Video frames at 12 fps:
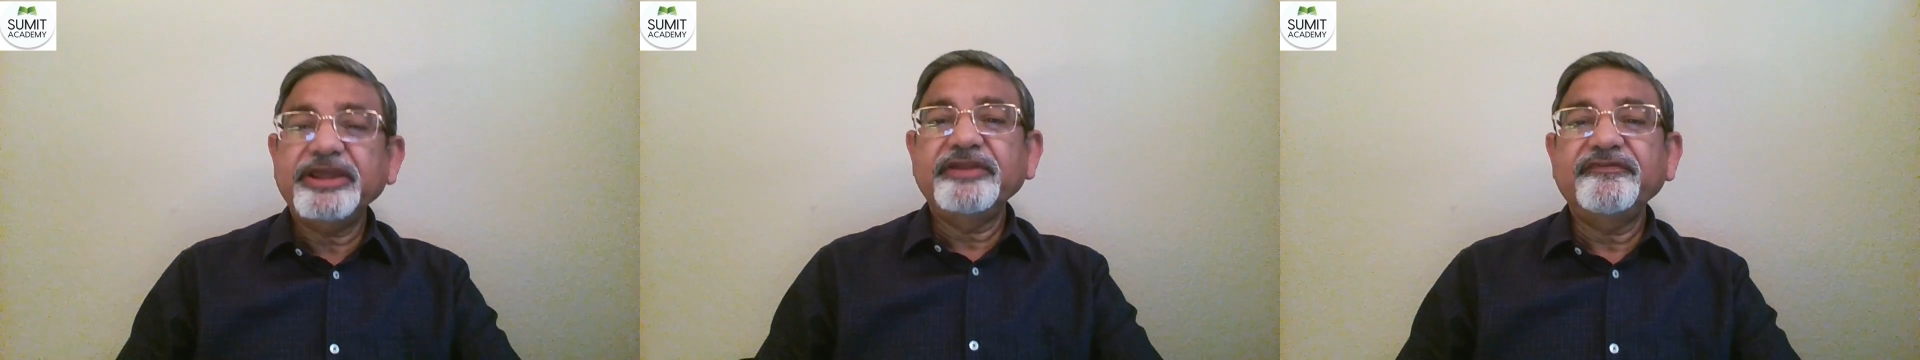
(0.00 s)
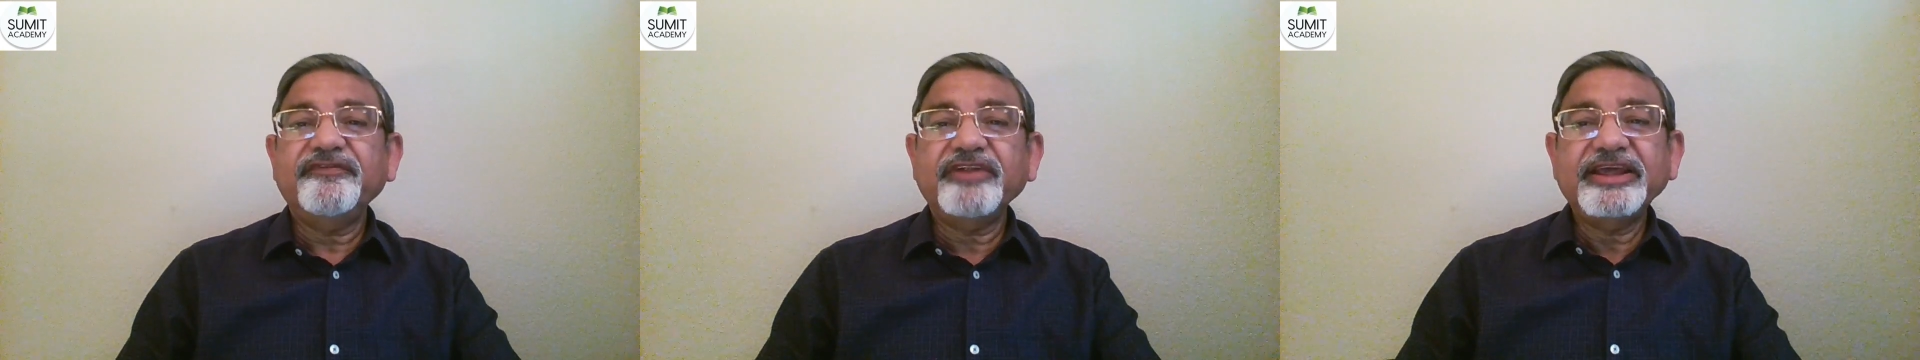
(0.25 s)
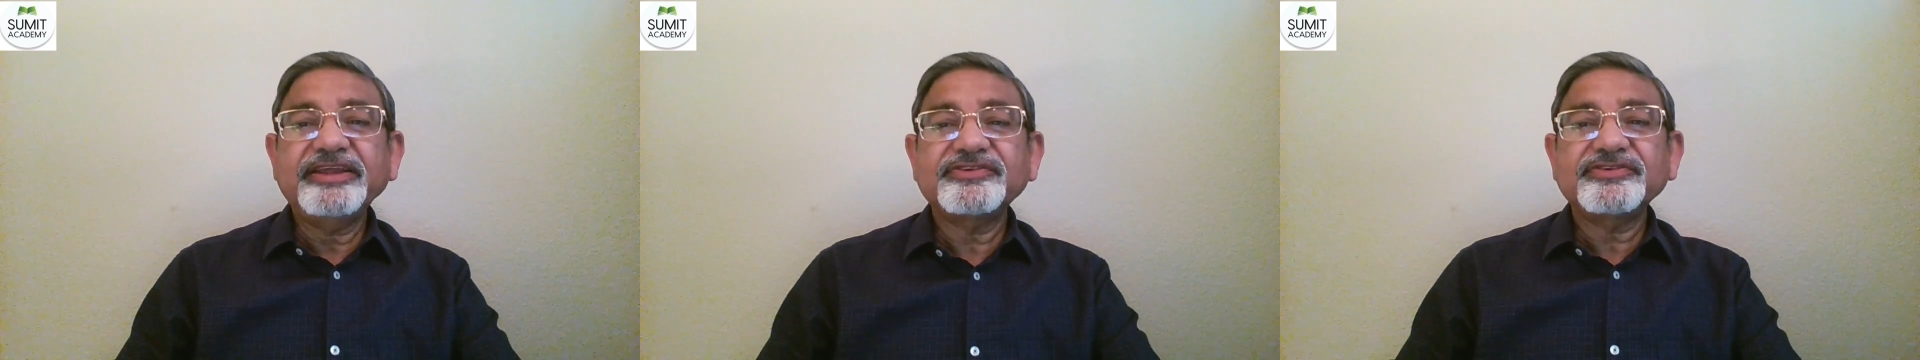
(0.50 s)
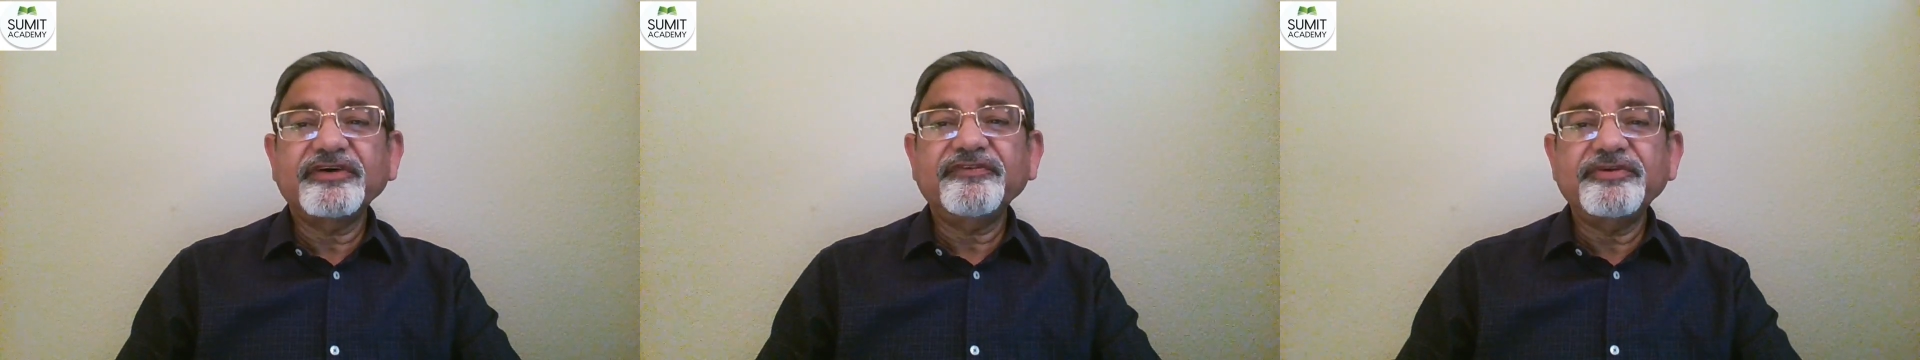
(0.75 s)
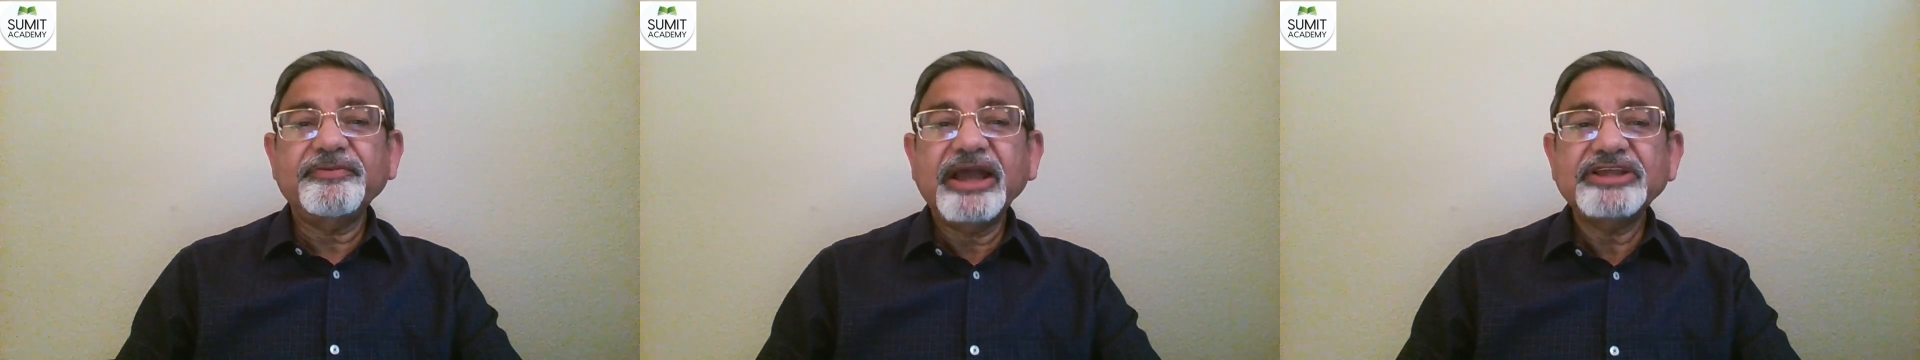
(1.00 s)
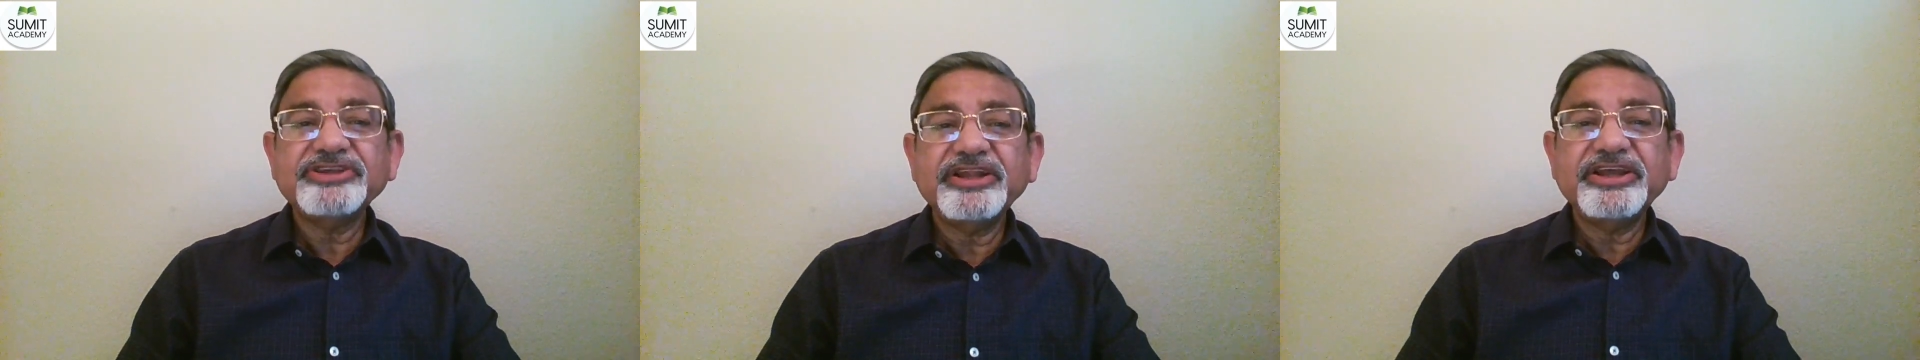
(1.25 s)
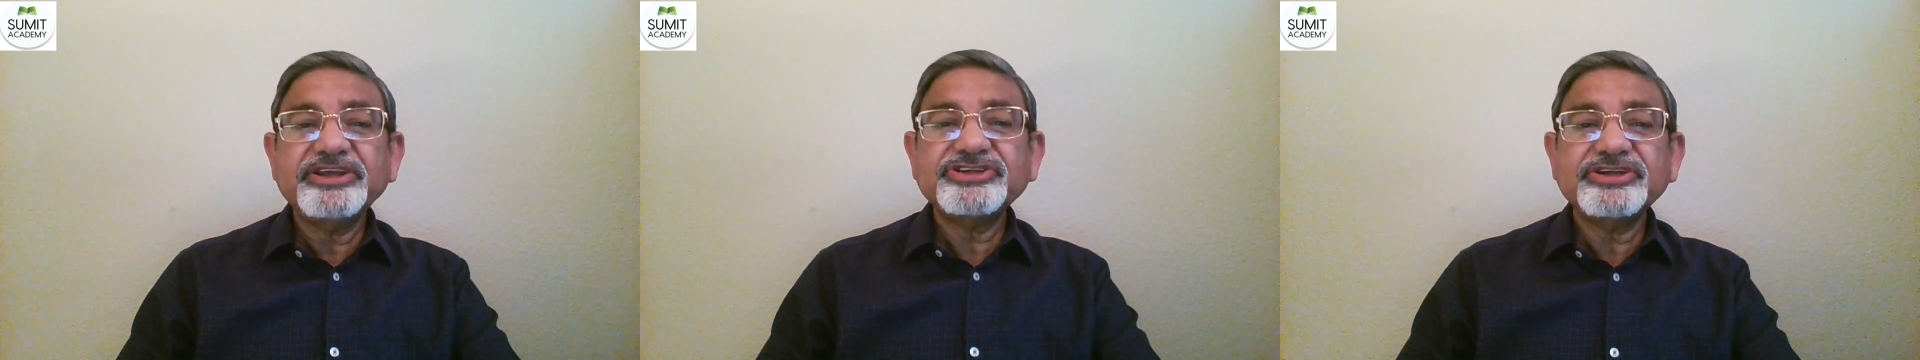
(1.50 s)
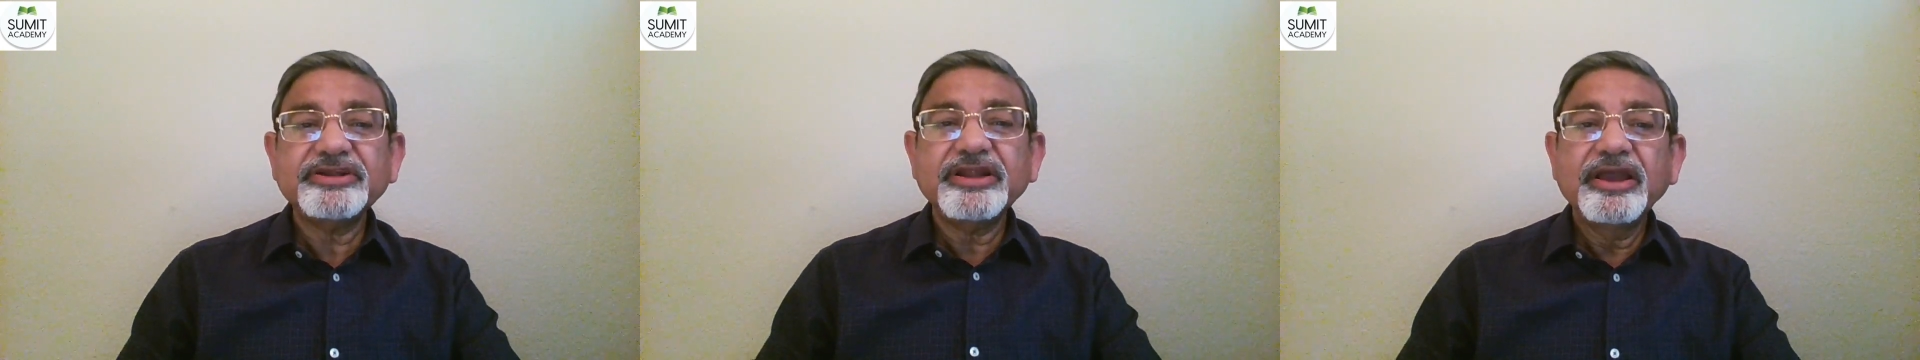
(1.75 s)
in flights of
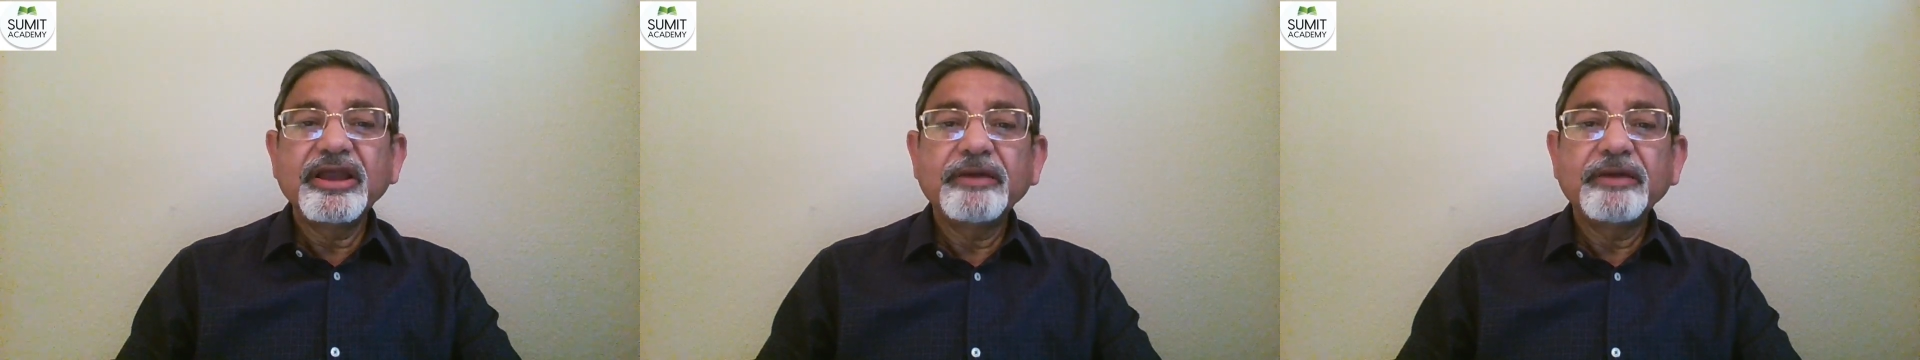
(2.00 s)
imagination